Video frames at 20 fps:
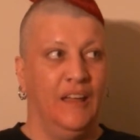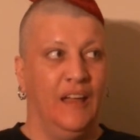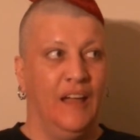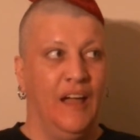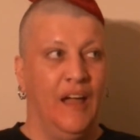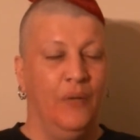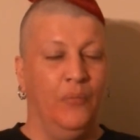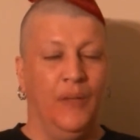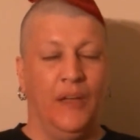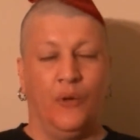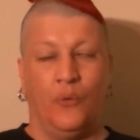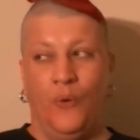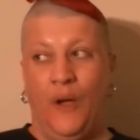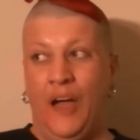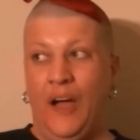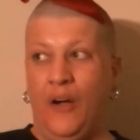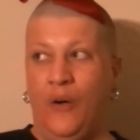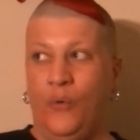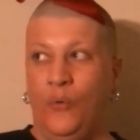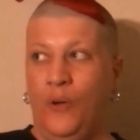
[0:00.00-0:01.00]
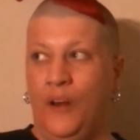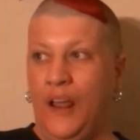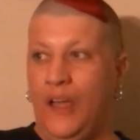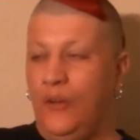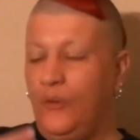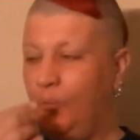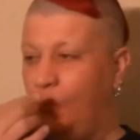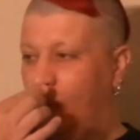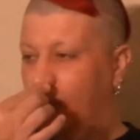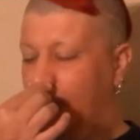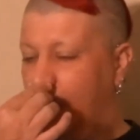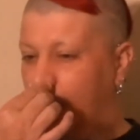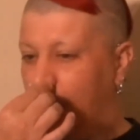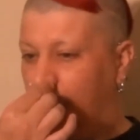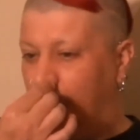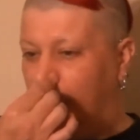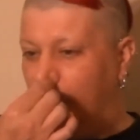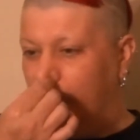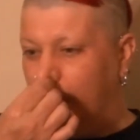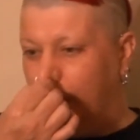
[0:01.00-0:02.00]
I'm like, wow, would I
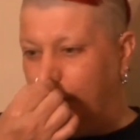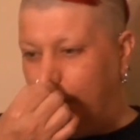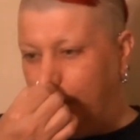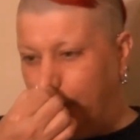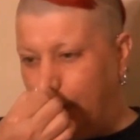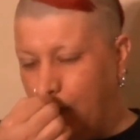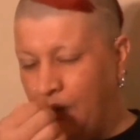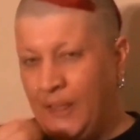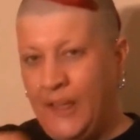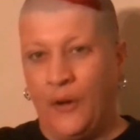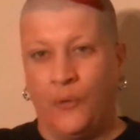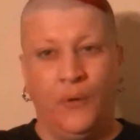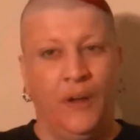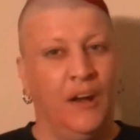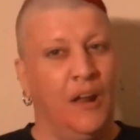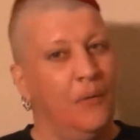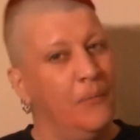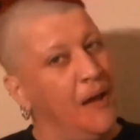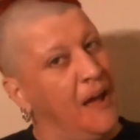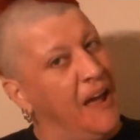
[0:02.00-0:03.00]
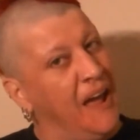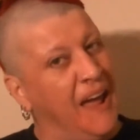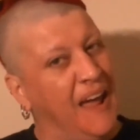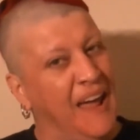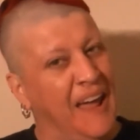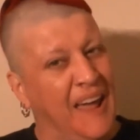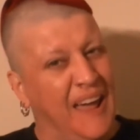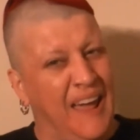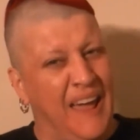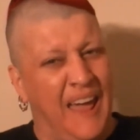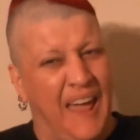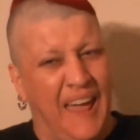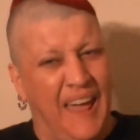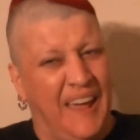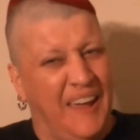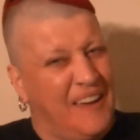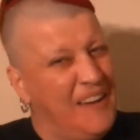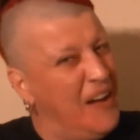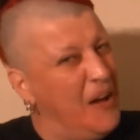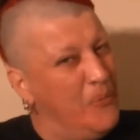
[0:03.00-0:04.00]
really want to sit there and like read all my
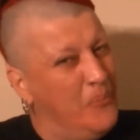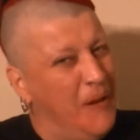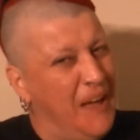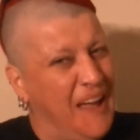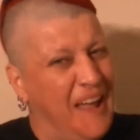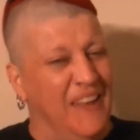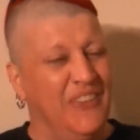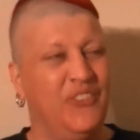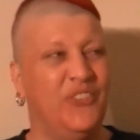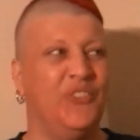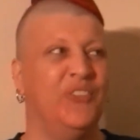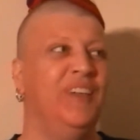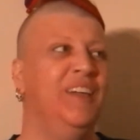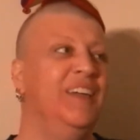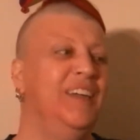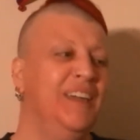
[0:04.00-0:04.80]
comments?